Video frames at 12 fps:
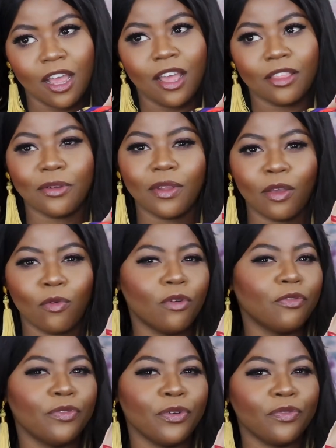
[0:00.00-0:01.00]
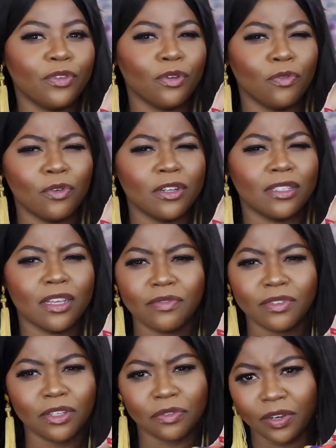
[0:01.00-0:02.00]
They're like $150 or
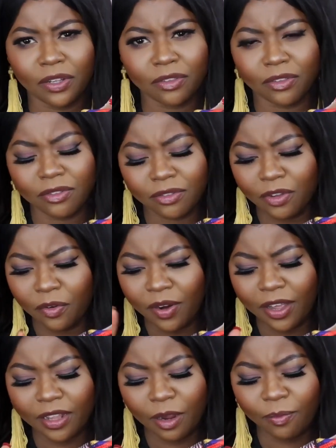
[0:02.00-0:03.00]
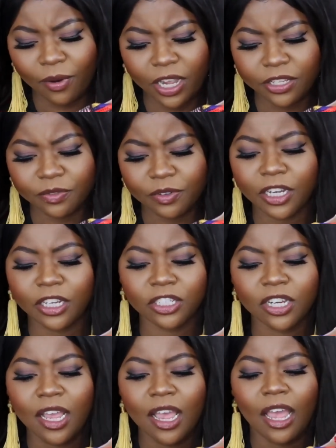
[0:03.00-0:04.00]
$170, around that price range.
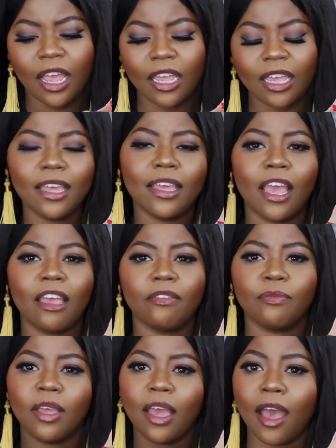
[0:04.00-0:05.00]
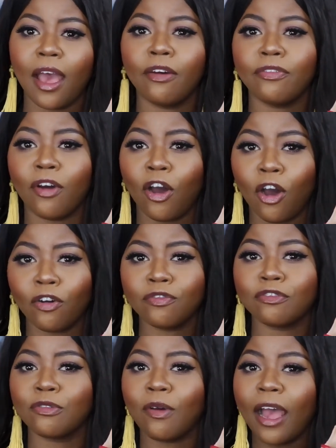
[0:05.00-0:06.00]
And he gave me half off.
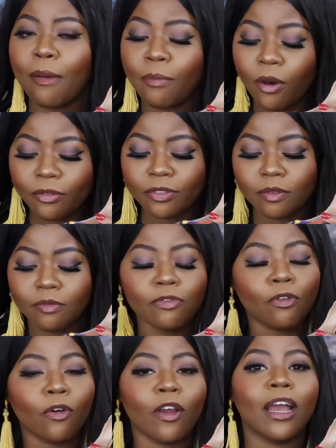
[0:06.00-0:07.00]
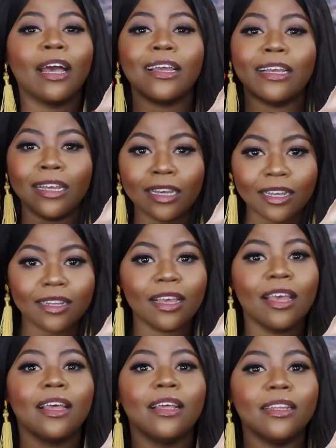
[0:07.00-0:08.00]
So I bought them for a good
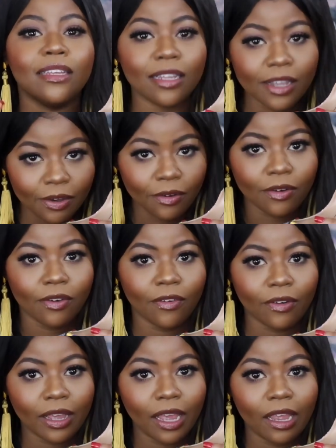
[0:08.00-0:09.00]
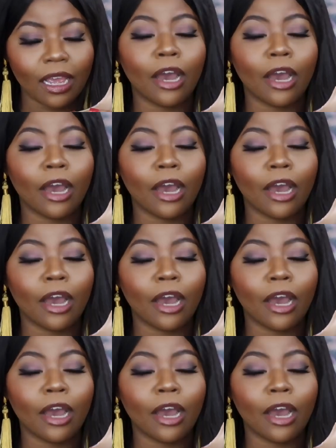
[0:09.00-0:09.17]
deal. Okay?